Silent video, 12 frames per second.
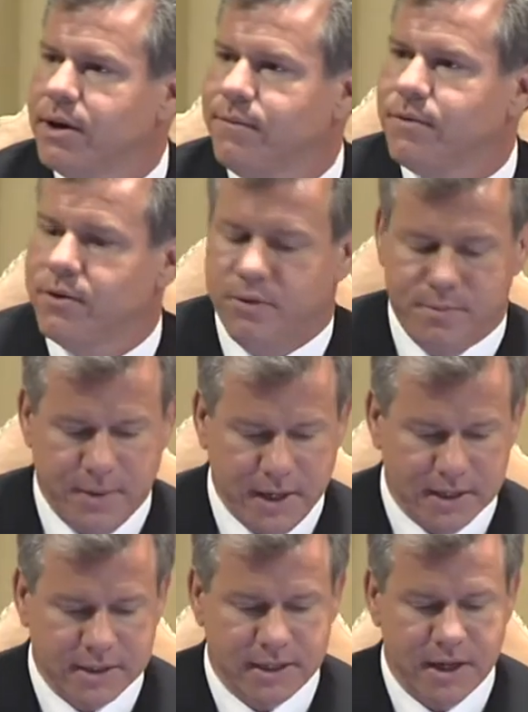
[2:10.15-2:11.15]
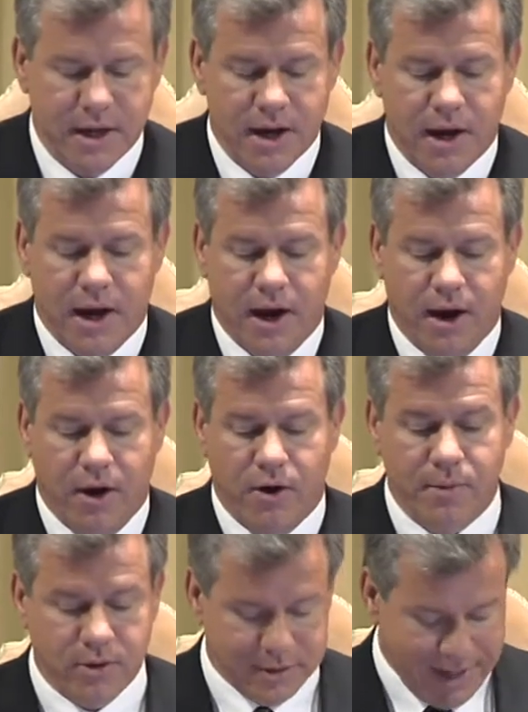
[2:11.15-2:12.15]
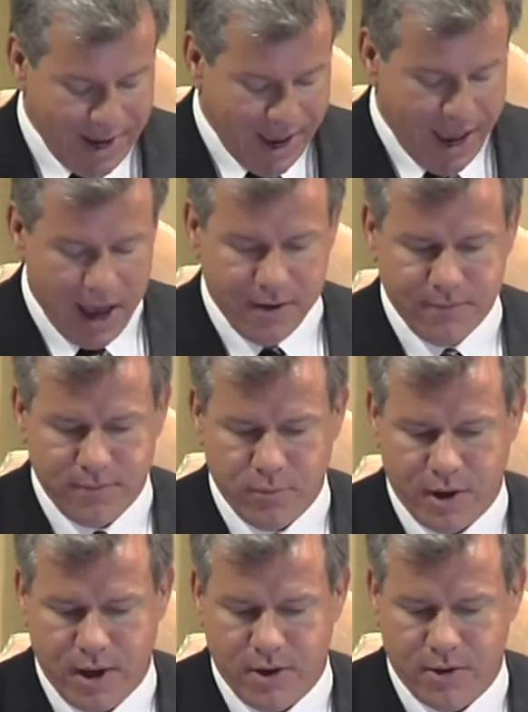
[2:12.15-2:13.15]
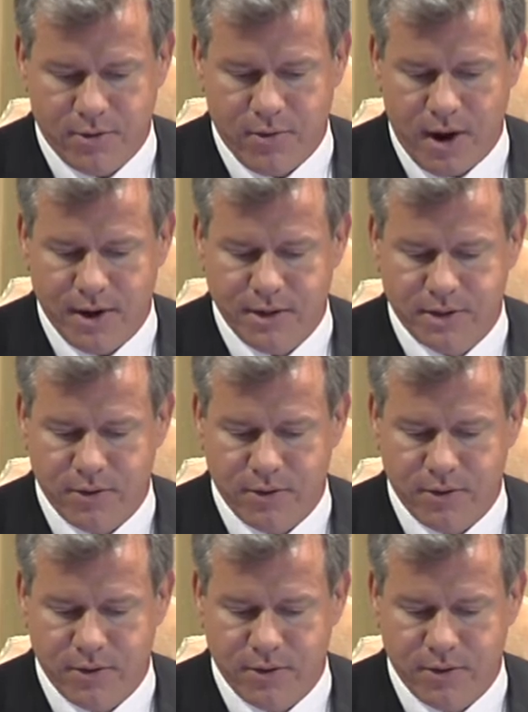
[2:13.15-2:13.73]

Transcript: If you're obese, uh, almost half will get arthritis.